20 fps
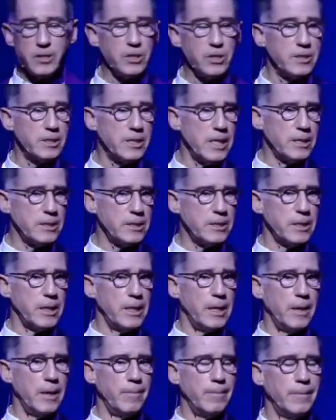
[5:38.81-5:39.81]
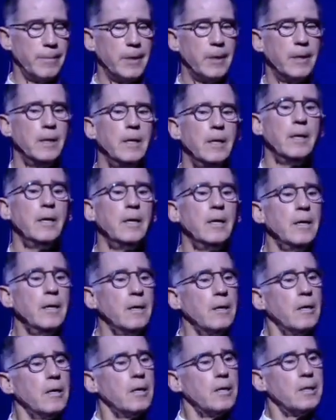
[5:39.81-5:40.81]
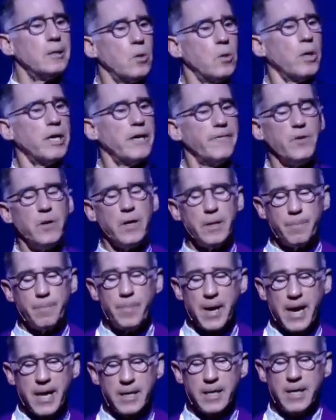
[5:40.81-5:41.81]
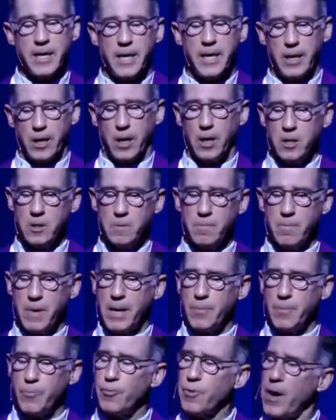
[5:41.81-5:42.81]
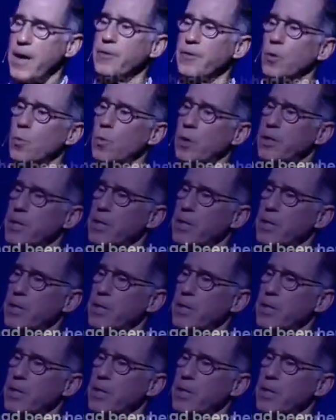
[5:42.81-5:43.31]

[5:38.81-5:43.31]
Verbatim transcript: And she says to him, Lord, if you had been here, my brother